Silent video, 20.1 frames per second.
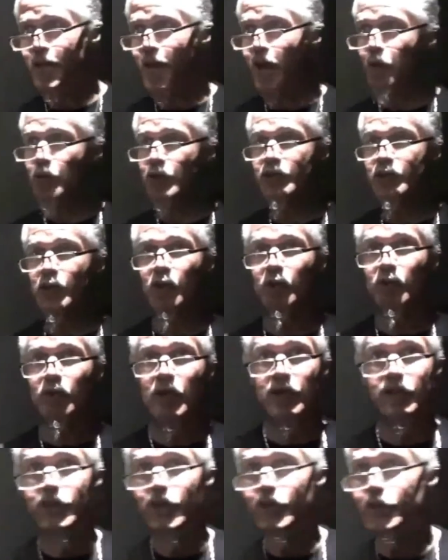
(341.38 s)
me, I would know
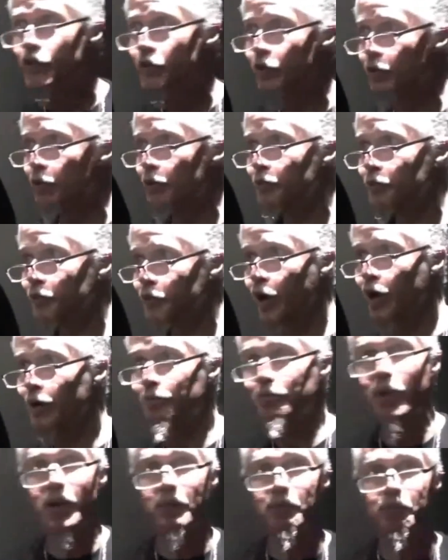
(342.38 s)
that you were
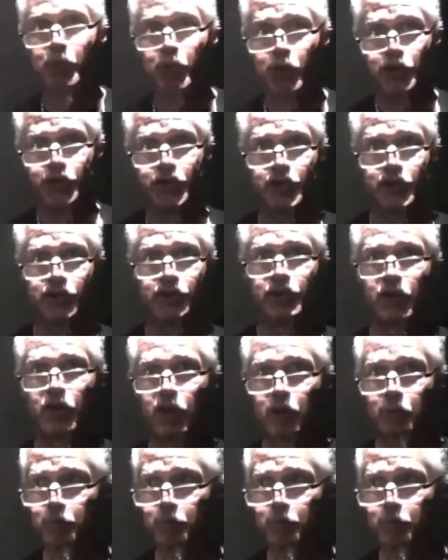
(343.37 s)
taught by Birches,